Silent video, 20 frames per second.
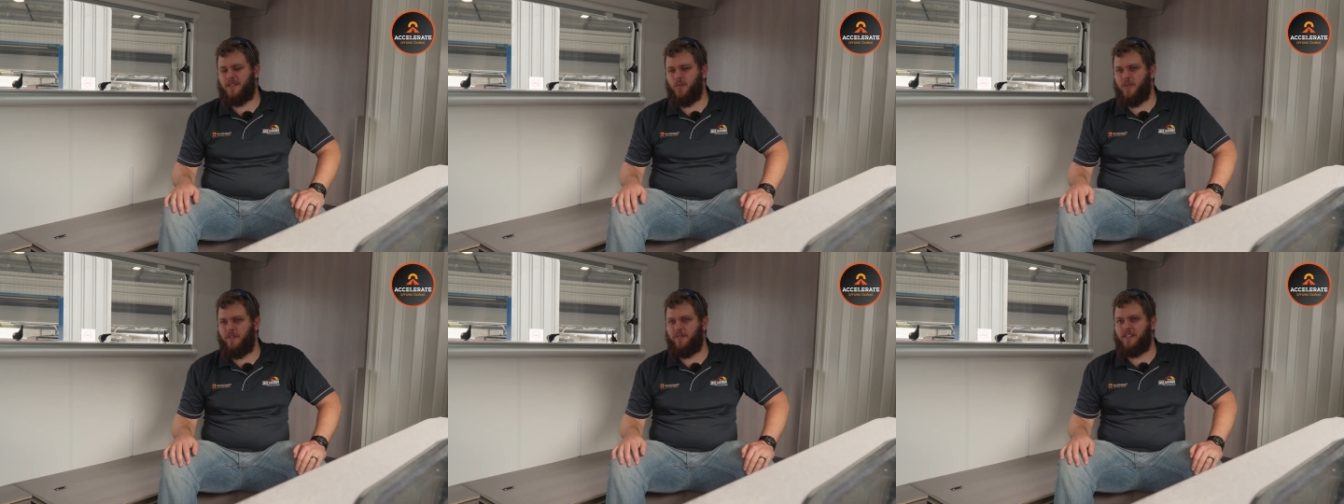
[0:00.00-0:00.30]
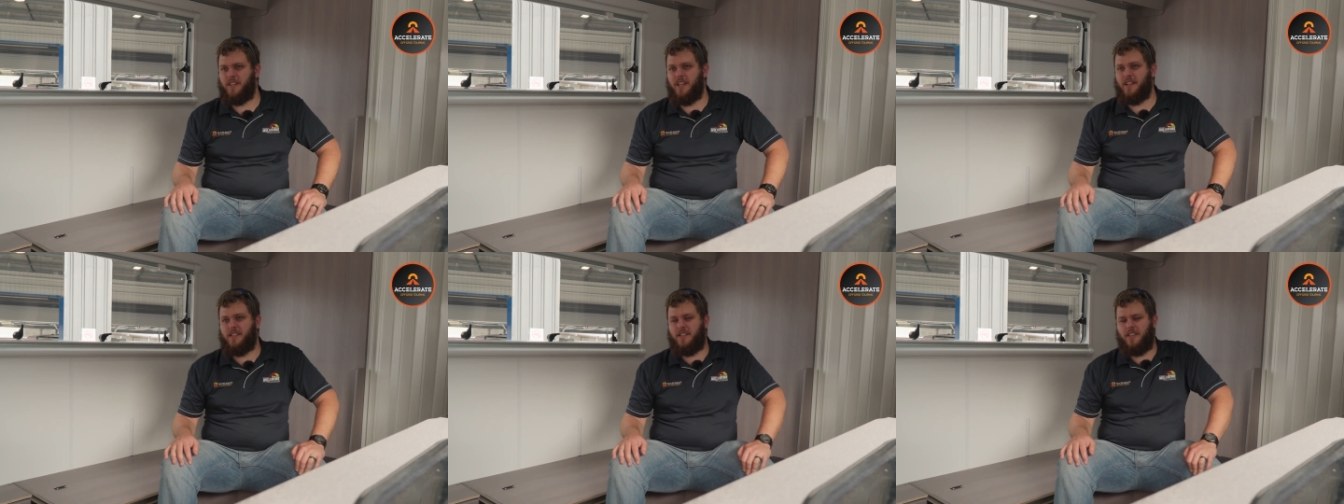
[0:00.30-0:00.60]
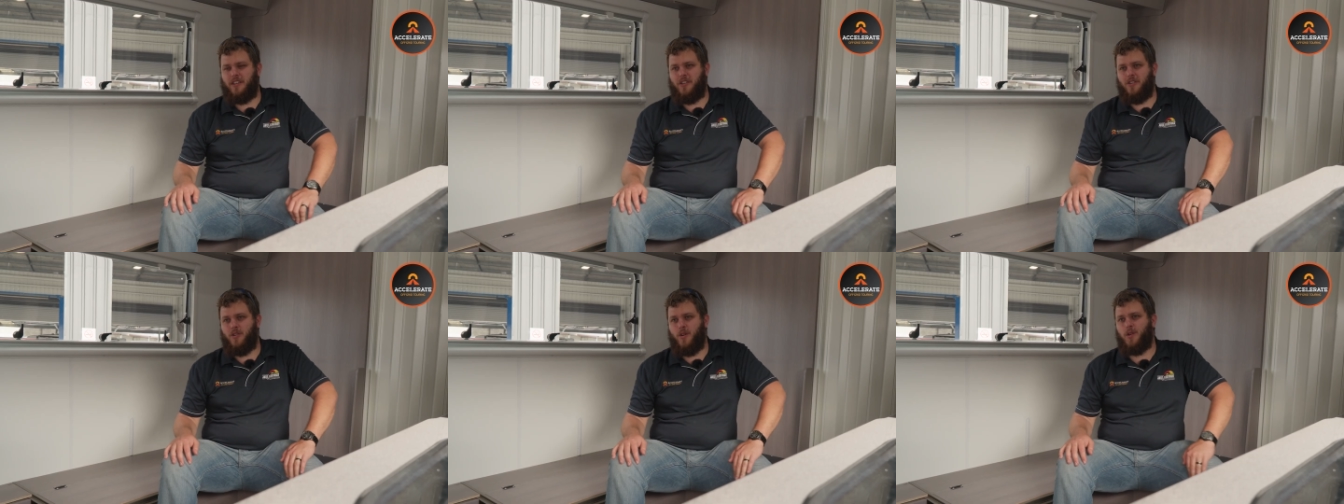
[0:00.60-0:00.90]
we've ditched
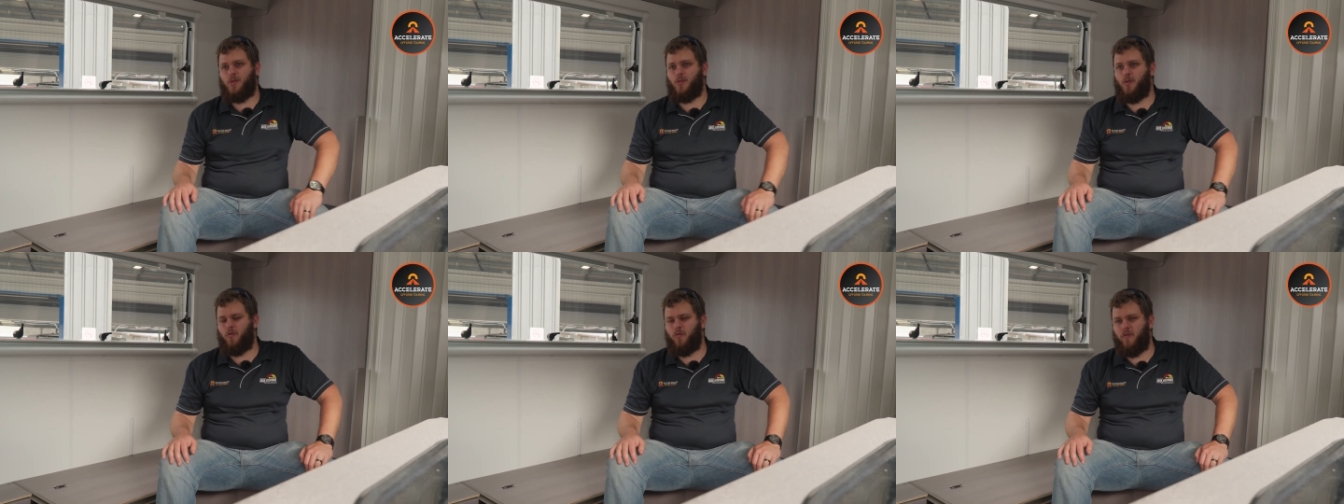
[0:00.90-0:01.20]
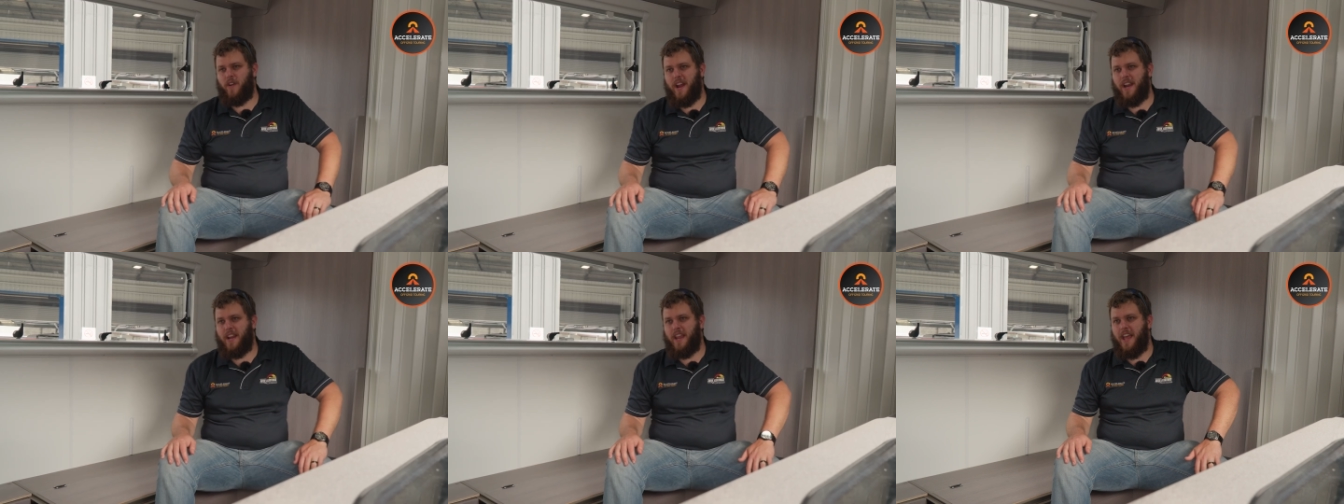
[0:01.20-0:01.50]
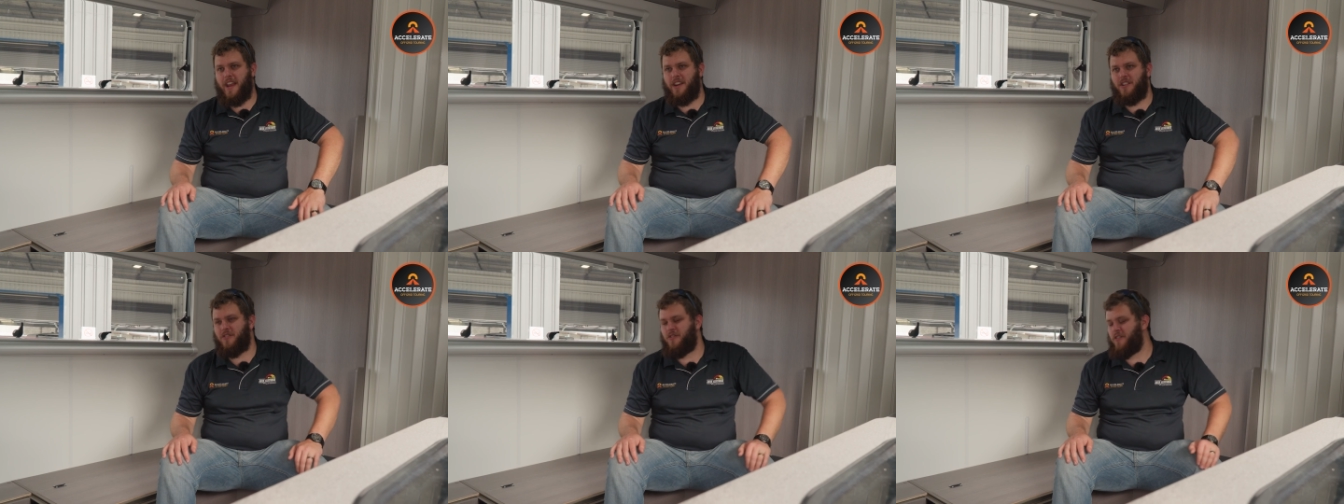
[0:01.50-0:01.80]
the usual red
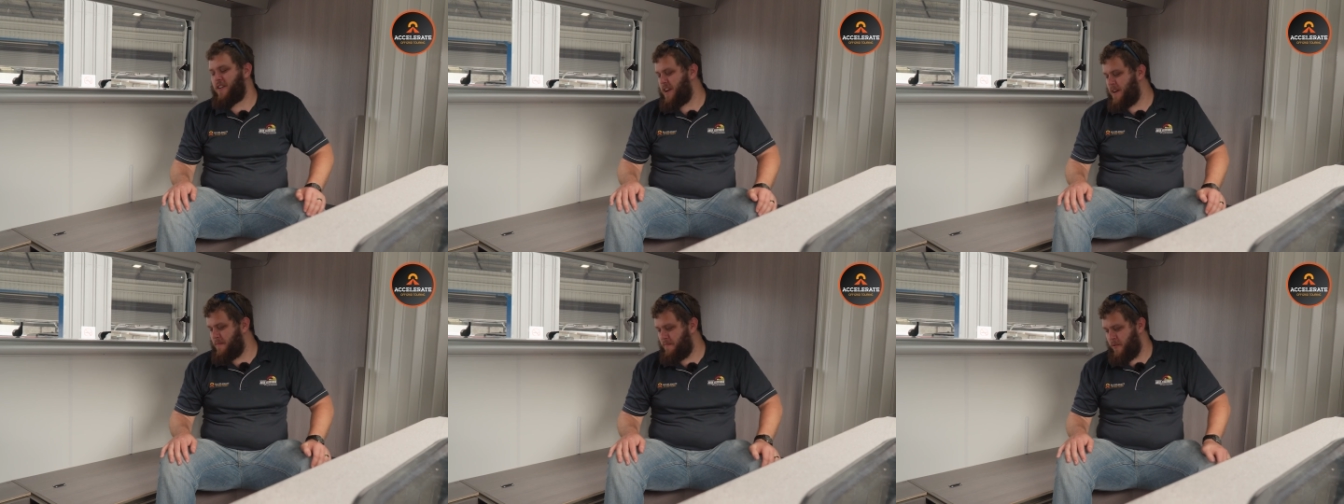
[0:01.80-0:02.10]
and green